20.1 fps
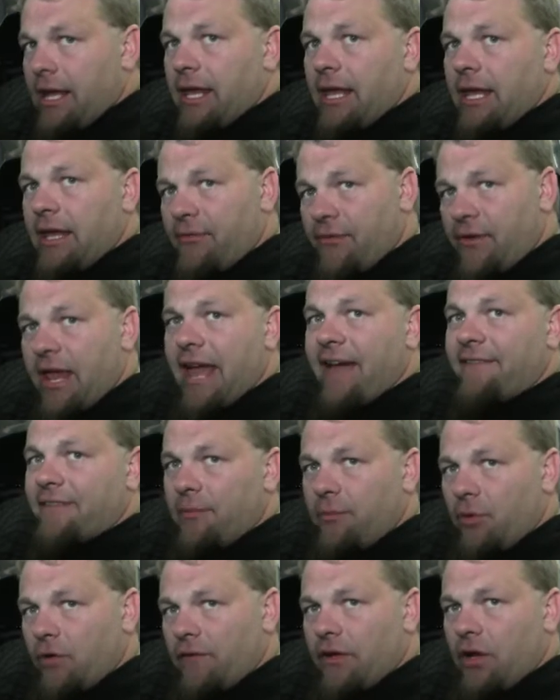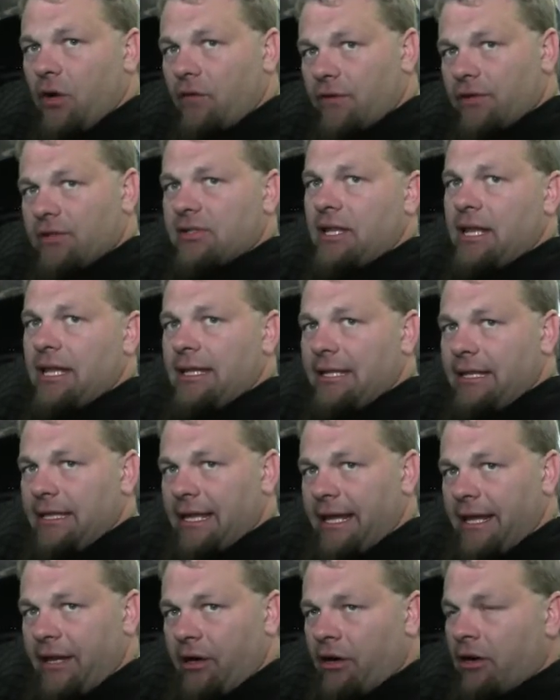If we have to move it over slightly
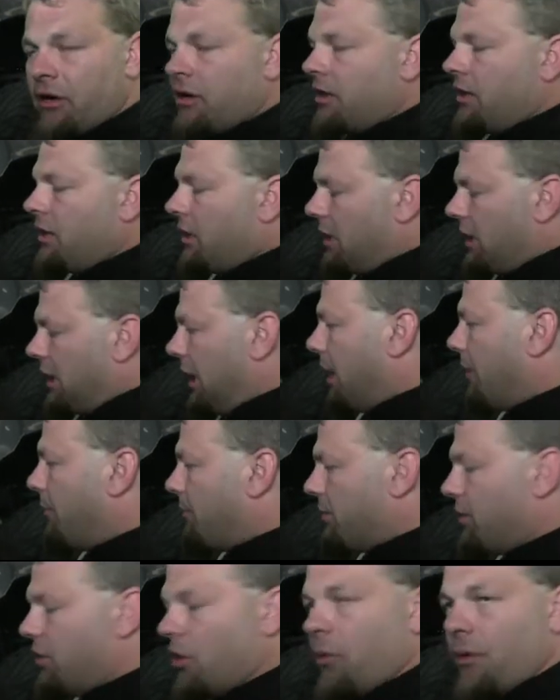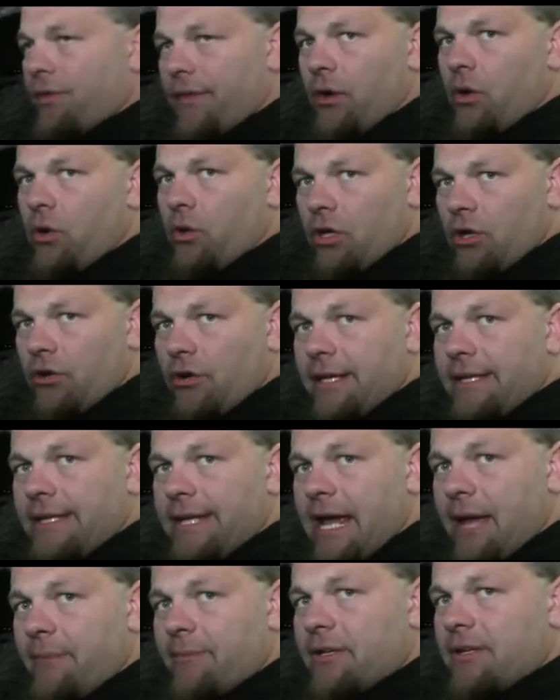later, you don't want the hole already
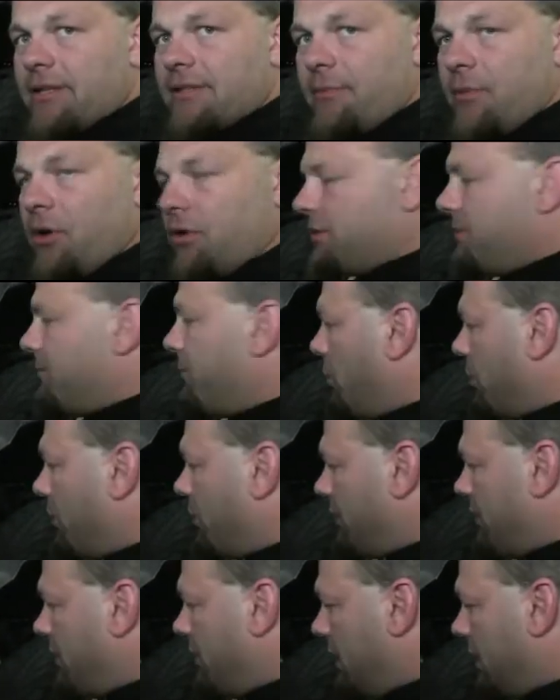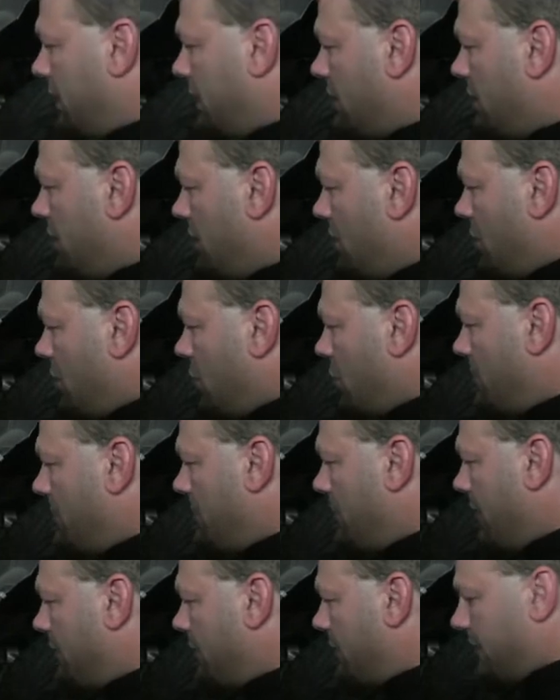tapped, because the most important thing when
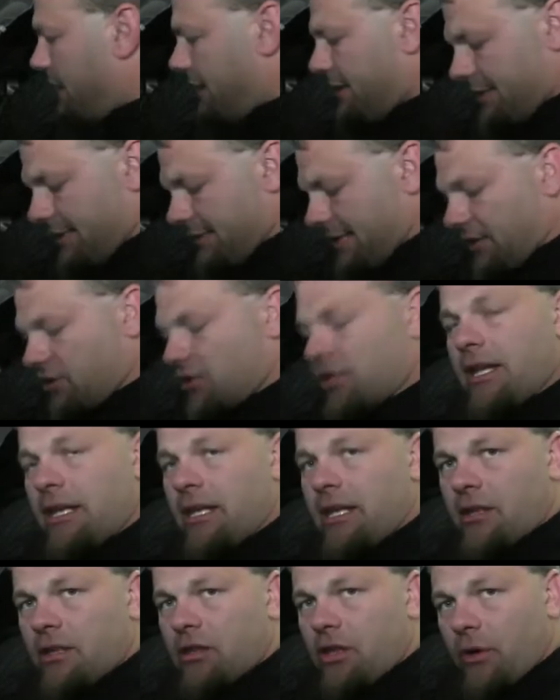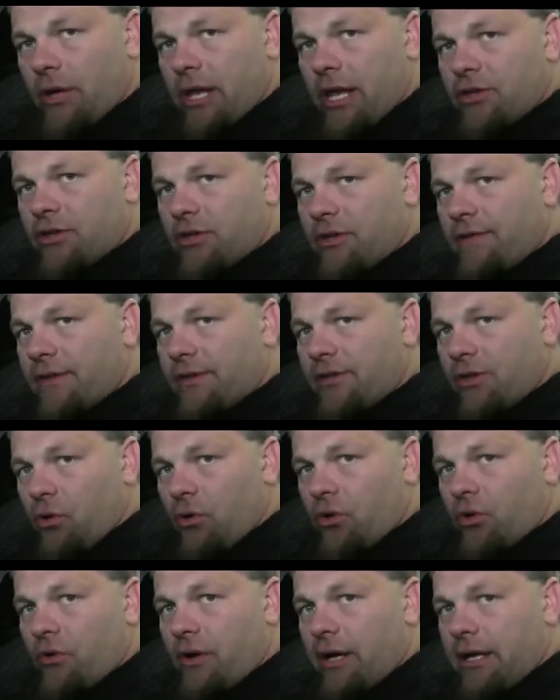mounting this is actually getting the location of this hole
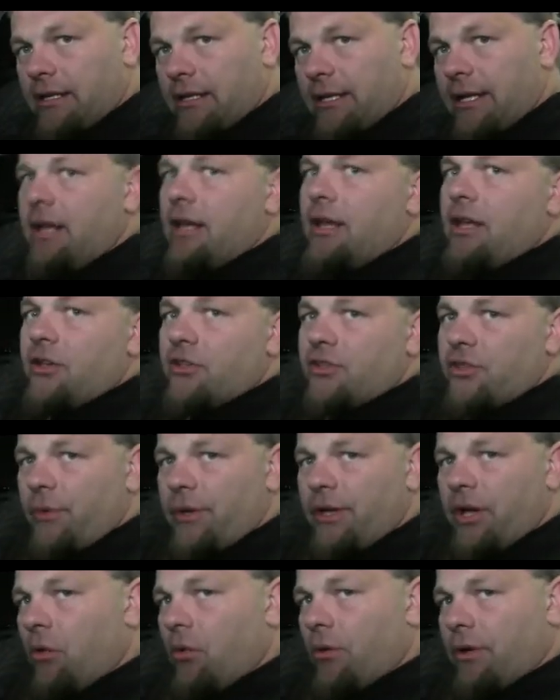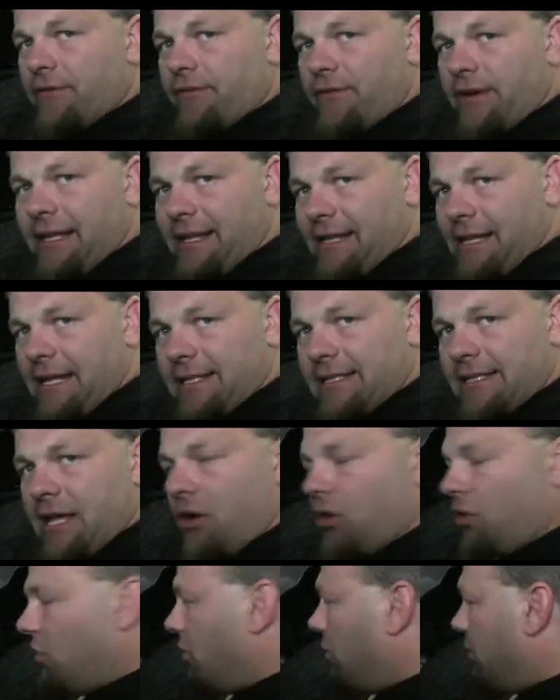correctly. So we don't want to finalize that
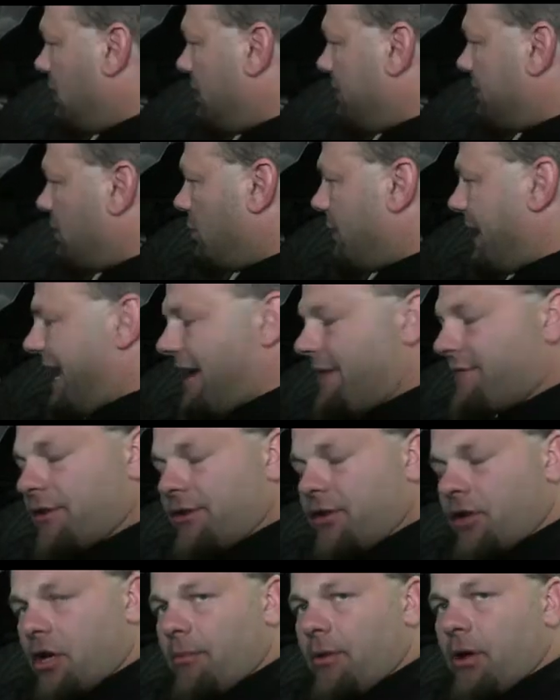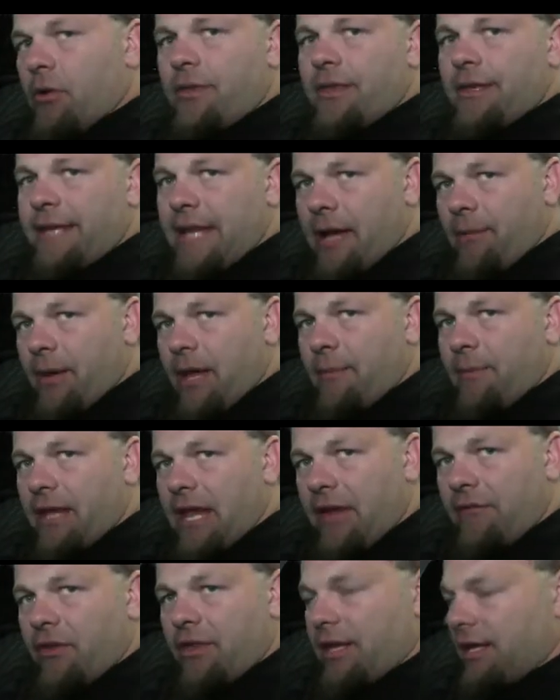hole until we have the turbo and the downpipe and
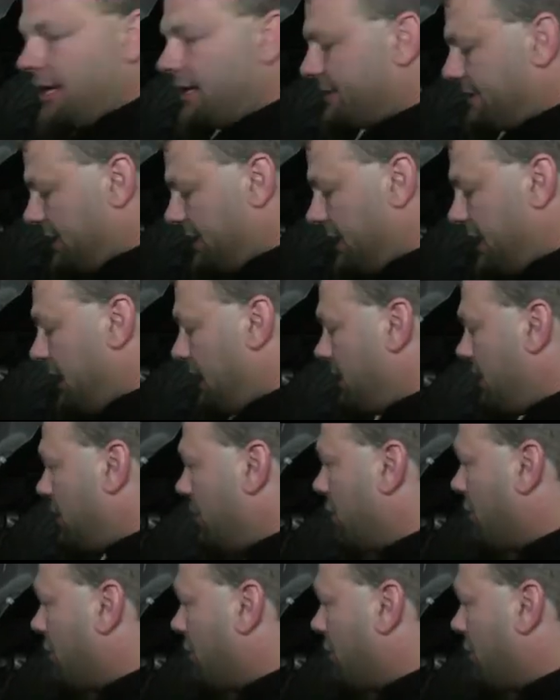everything is sitting in here.